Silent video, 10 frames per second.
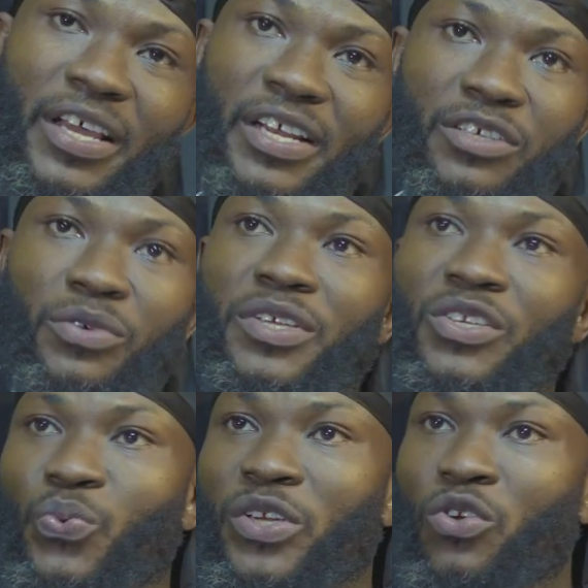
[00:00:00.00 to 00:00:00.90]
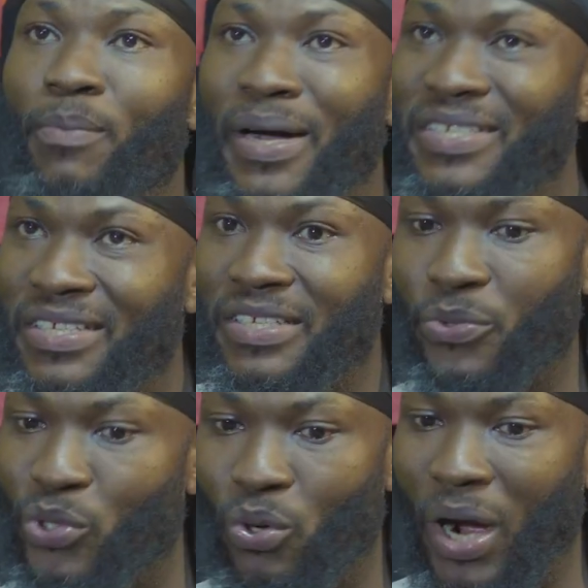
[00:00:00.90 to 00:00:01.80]
truth is, we know Man City. We
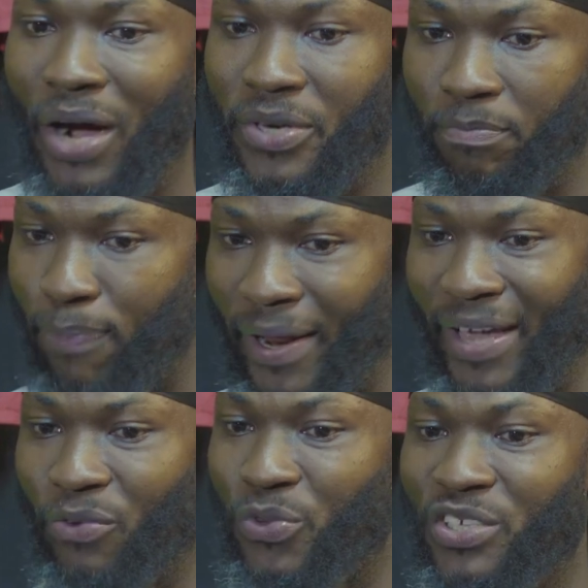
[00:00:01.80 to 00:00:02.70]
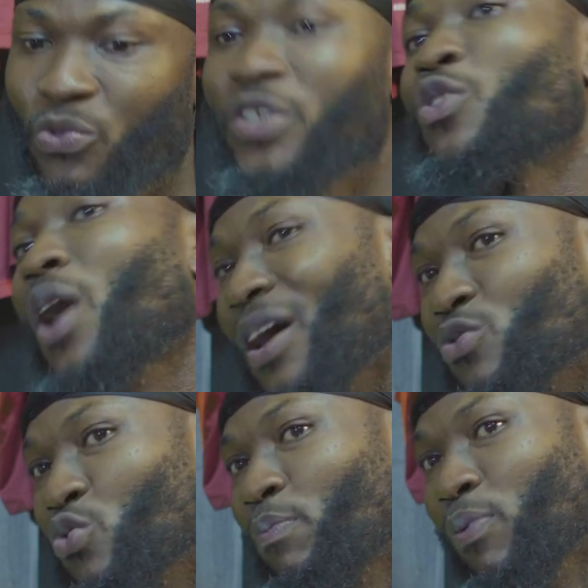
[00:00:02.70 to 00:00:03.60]
know how they play. We know how
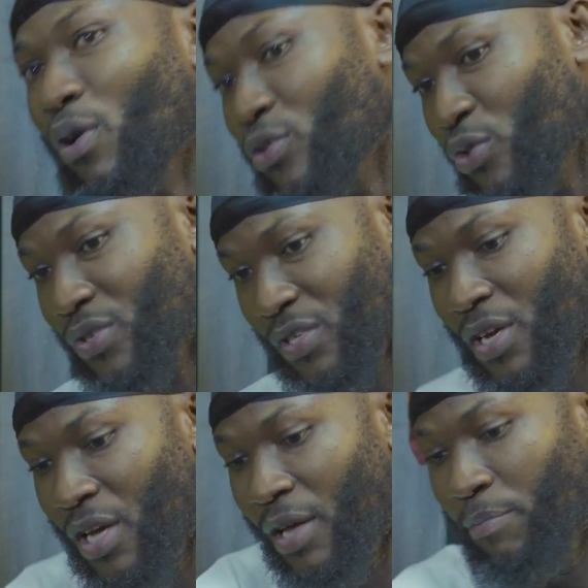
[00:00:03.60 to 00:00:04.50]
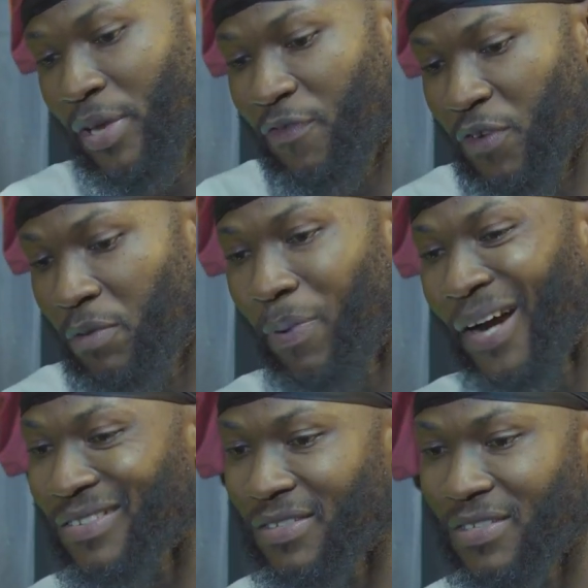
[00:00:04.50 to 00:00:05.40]
to block those midfield
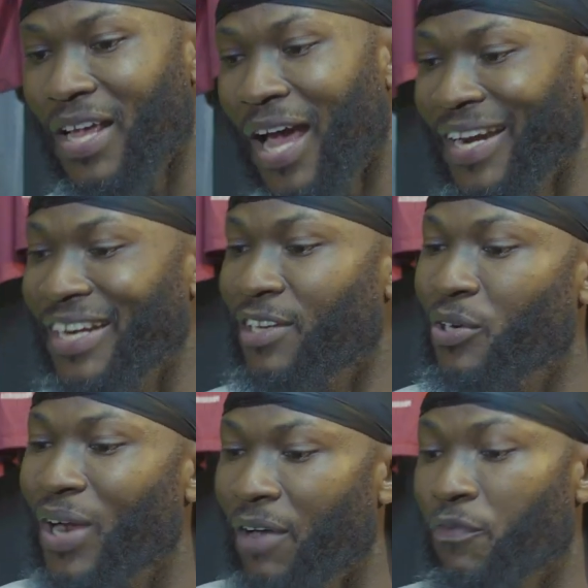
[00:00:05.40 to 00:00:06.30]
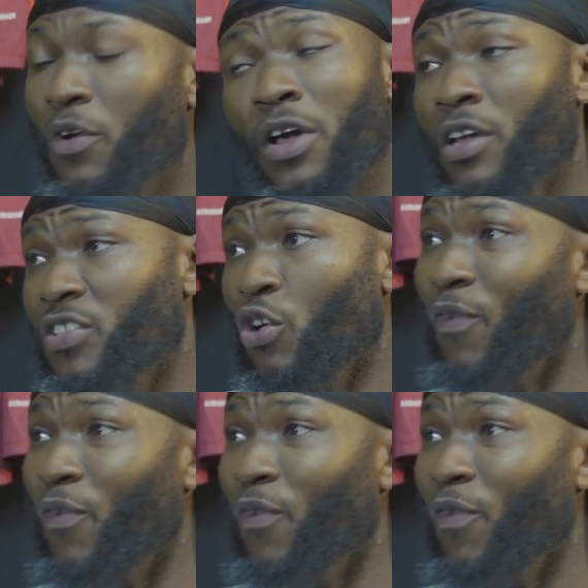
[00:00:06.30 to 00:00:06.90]
passes, and then they don't have. See, over the